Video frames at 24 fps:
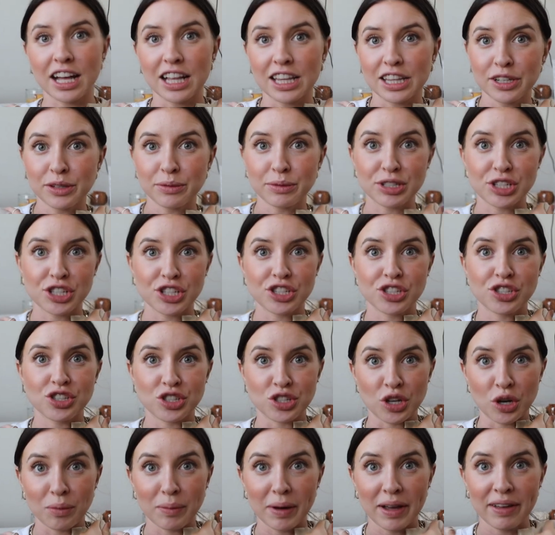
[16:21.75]
color, which is
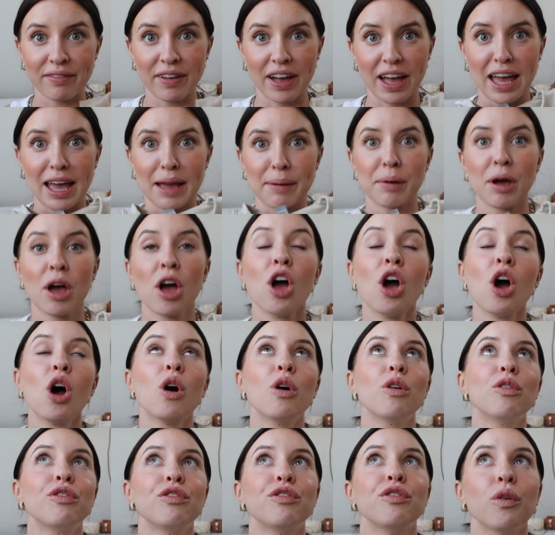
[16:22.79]
so my vibe
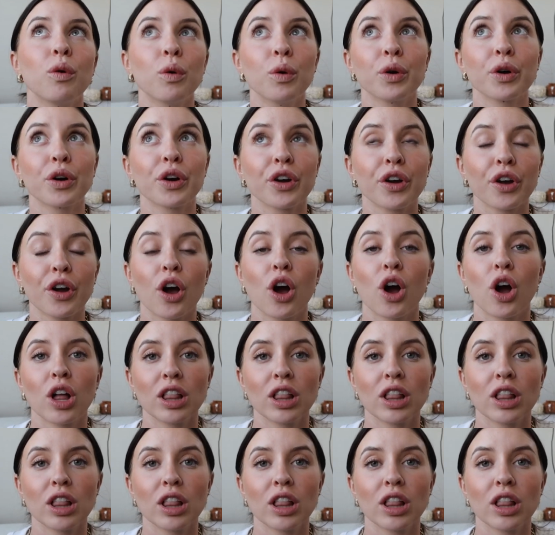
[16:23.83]
for